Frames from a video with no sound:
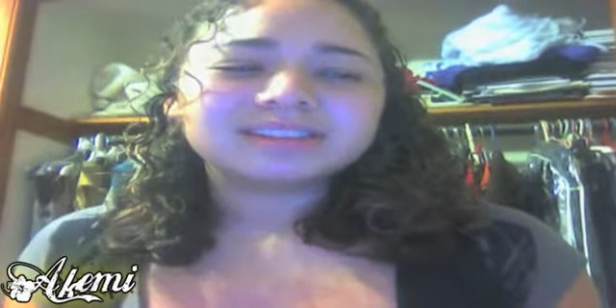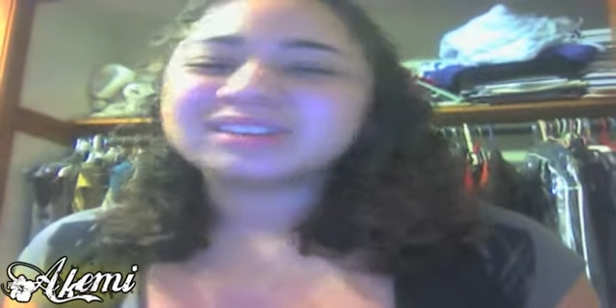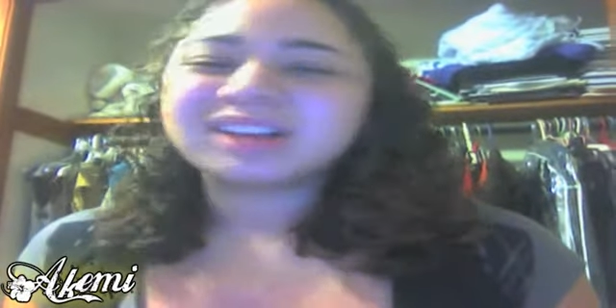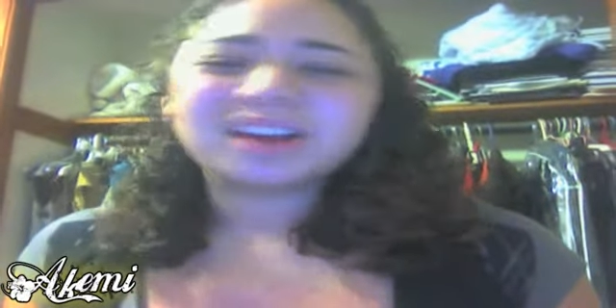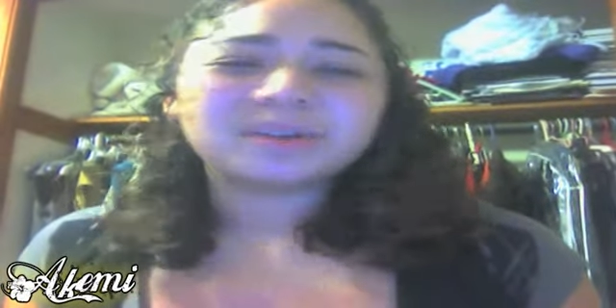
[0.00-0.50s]

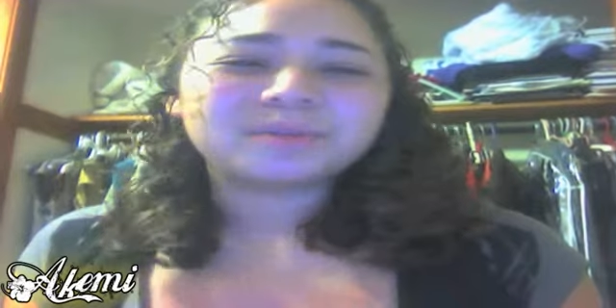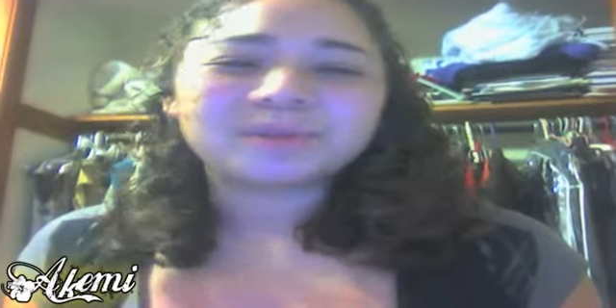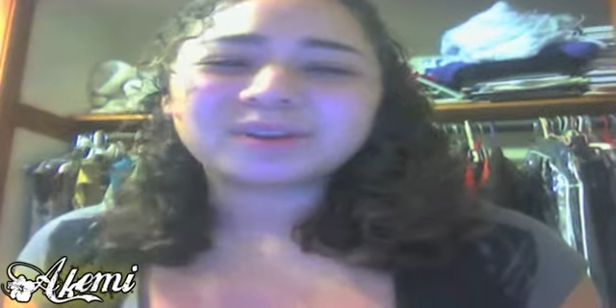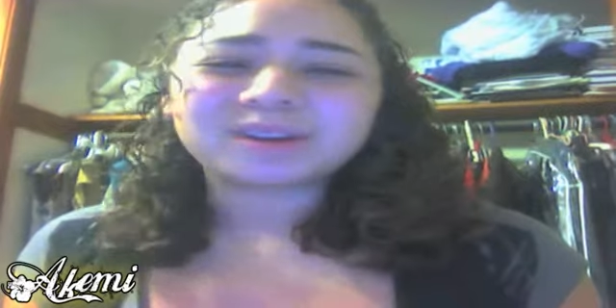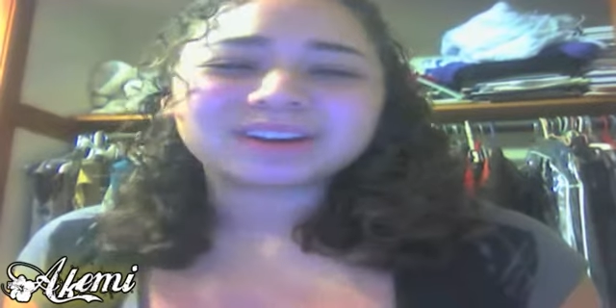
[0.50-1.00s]
they a lot of
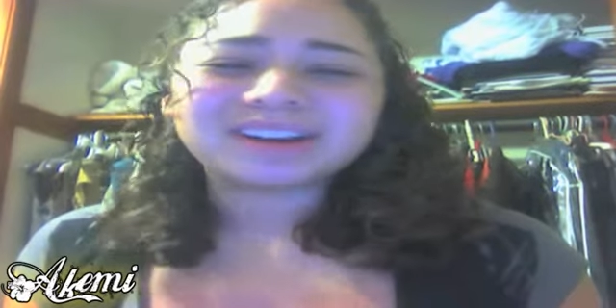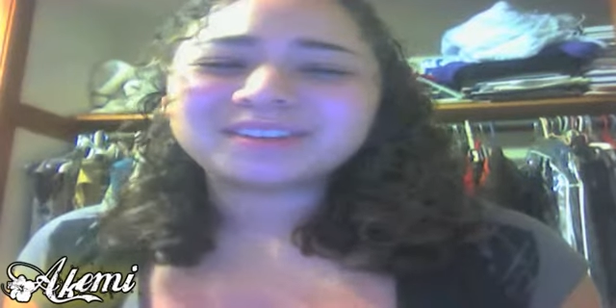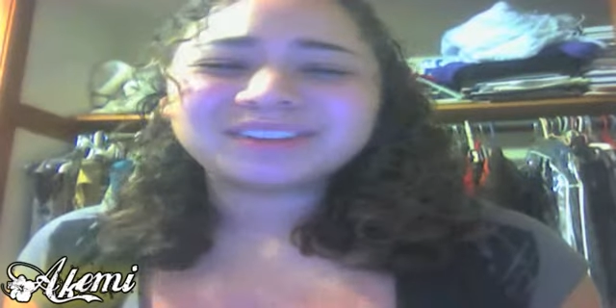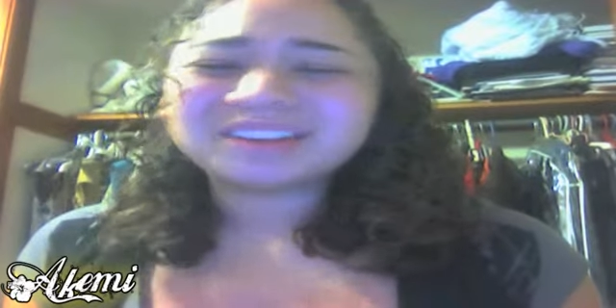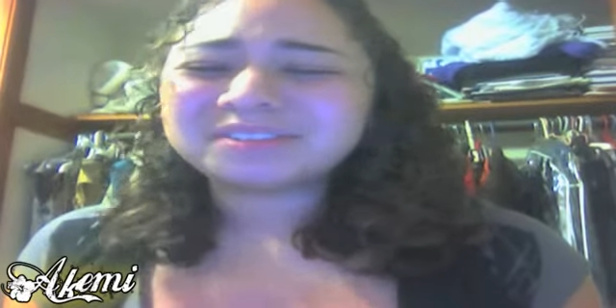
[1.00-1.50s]
work, and I
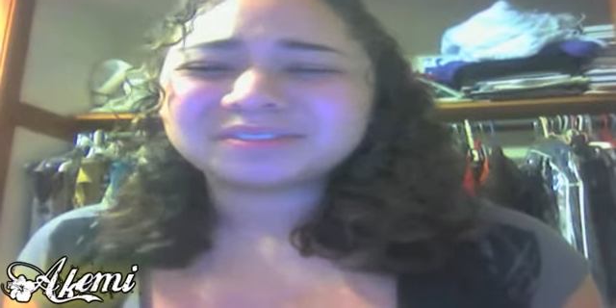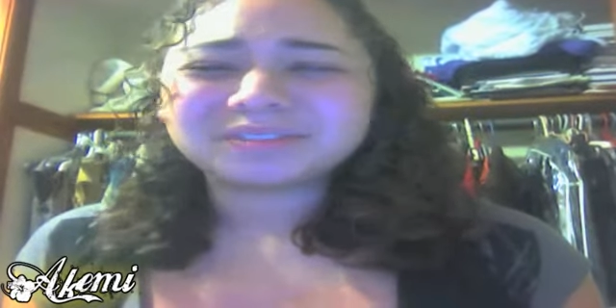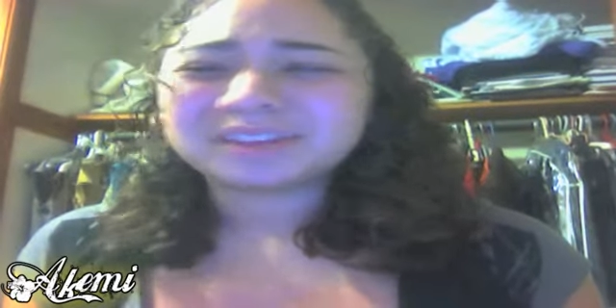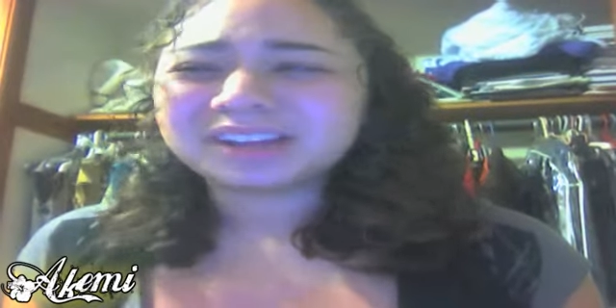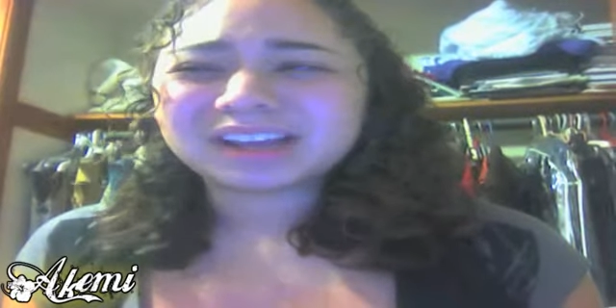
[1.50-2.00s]
really don't
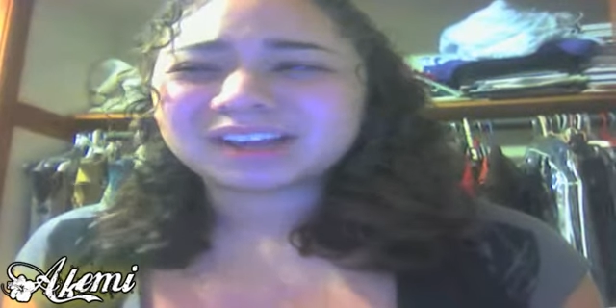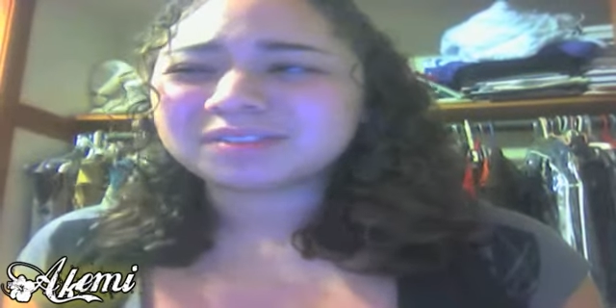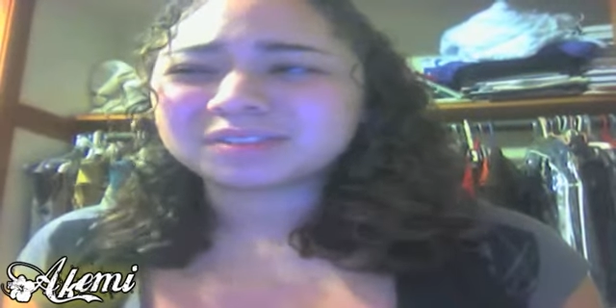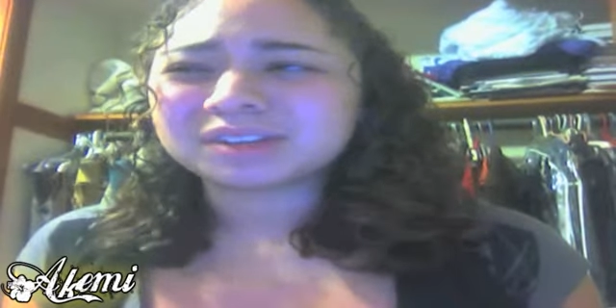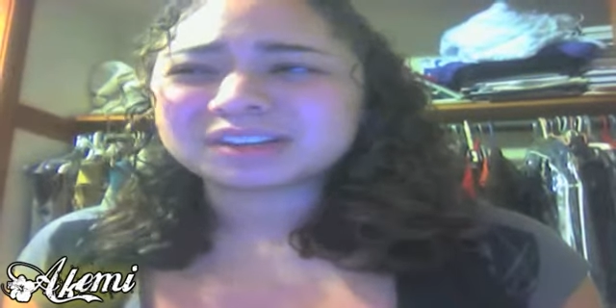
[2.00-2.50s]
feel like
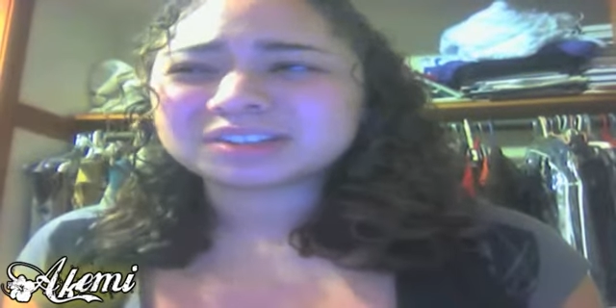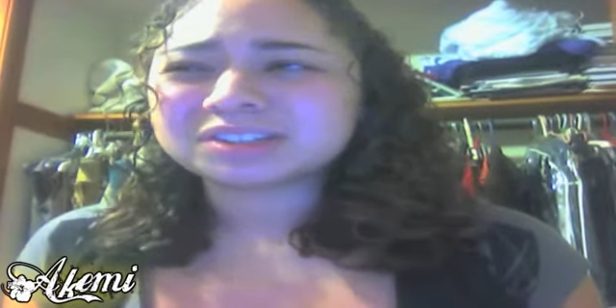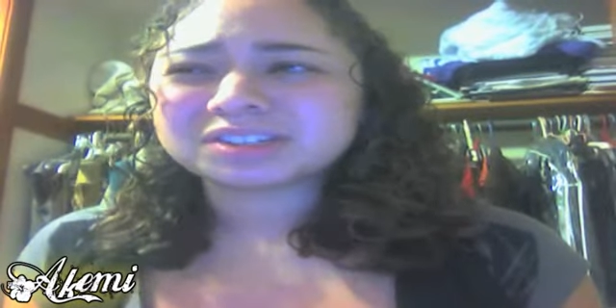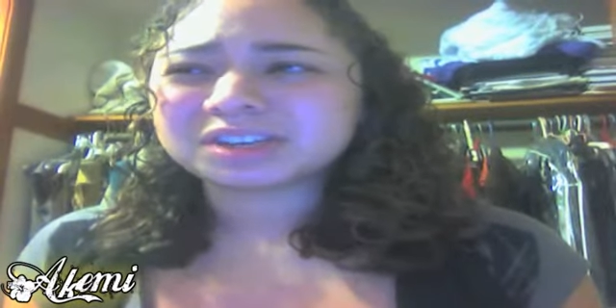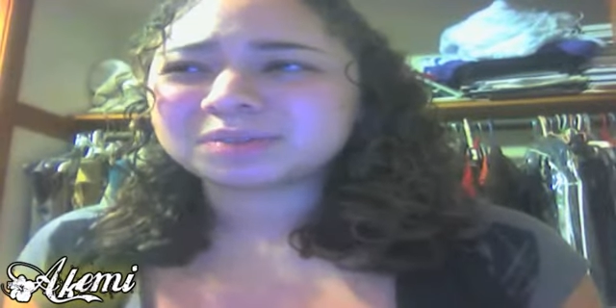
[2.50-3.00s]
having a
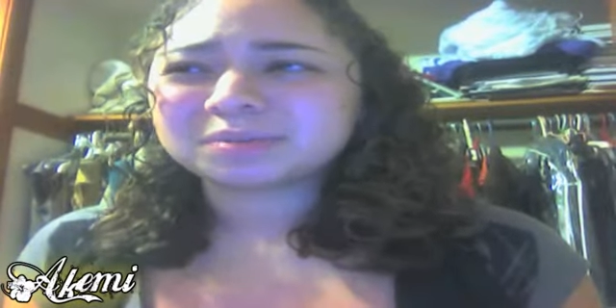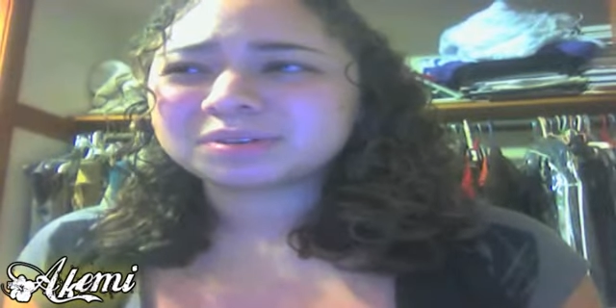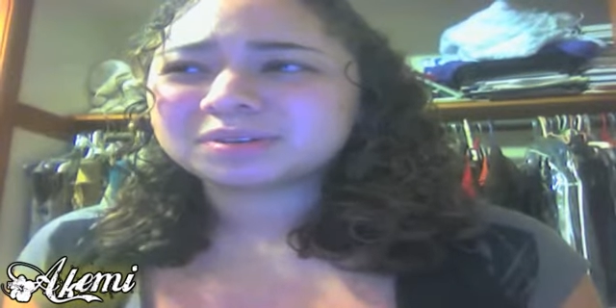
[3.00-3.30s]
relationship.